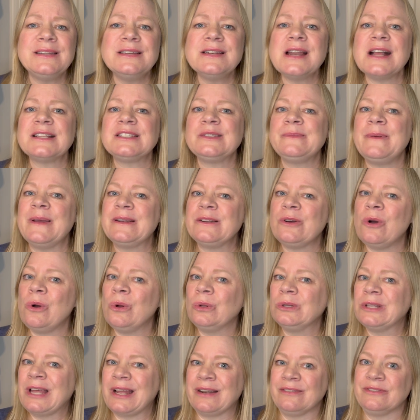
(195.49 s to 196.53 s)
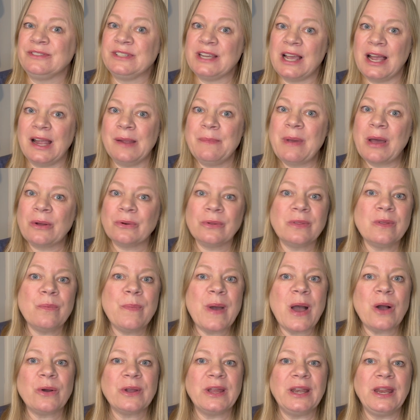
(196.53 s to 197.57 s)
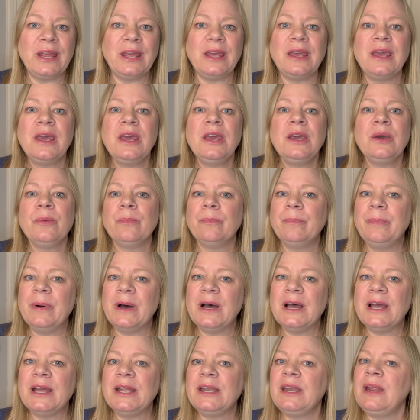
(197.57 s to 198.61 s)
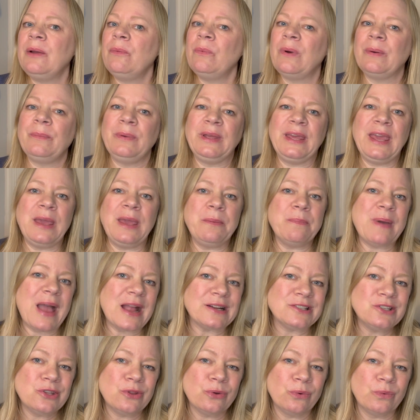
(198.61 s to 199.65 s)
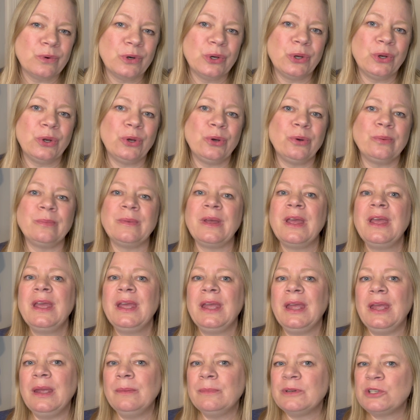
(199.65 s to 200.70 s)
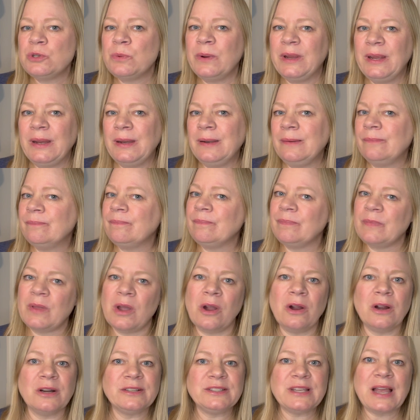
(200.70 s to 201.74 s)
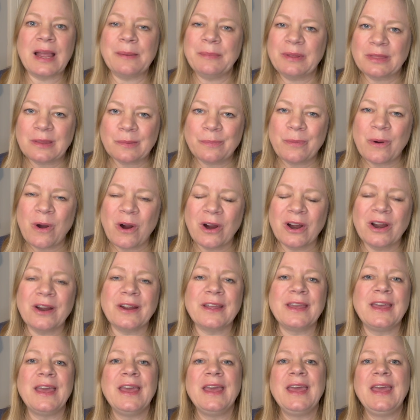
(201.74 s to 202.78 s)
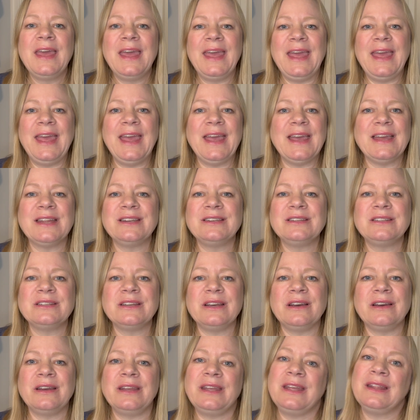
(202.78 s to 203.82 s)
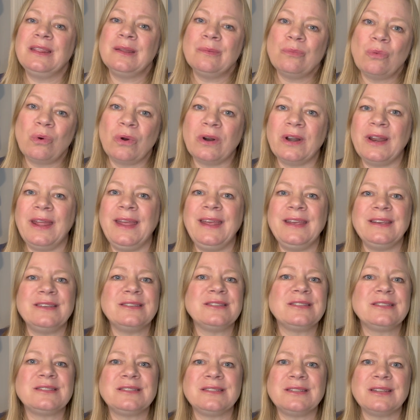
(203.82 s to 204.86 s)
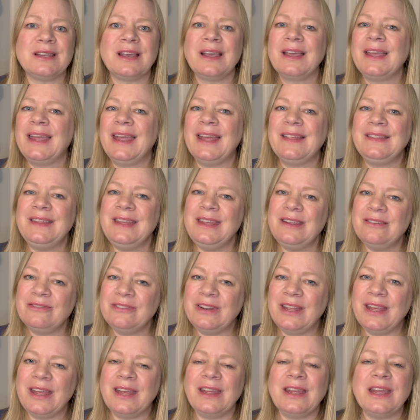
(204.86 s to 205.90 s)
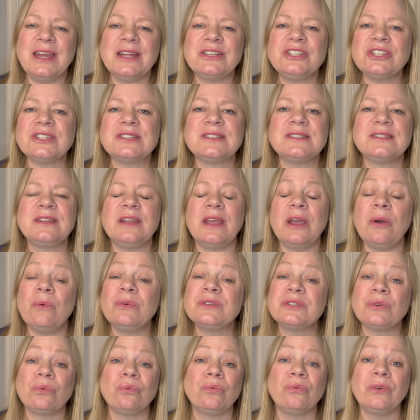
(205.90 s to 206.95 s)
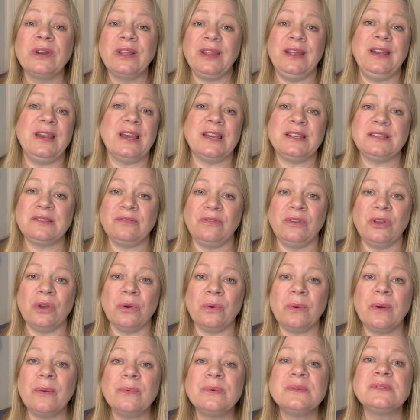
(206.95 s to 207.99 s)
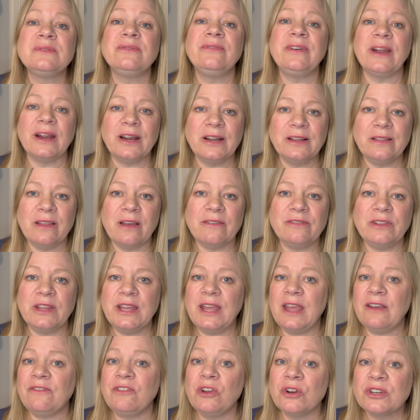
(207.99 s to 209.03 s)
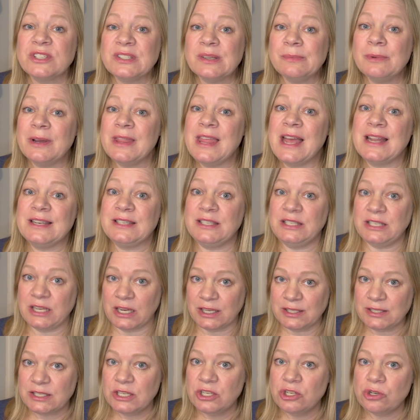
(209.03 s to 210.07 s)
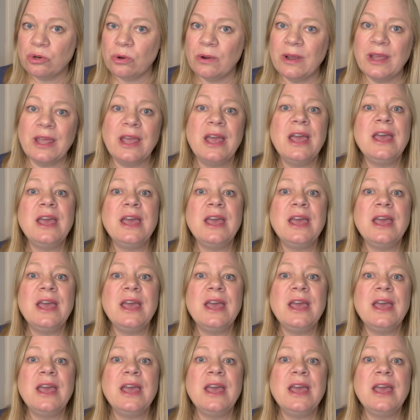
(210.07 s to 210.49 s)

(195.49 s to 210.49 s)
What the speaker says: not spend a whole lot of time out on the balcony, but when we came back to the room, in between our time at the park and in the mornings, in the evening, it was a really nice view. It was very lovely. If you're someone that does enjoy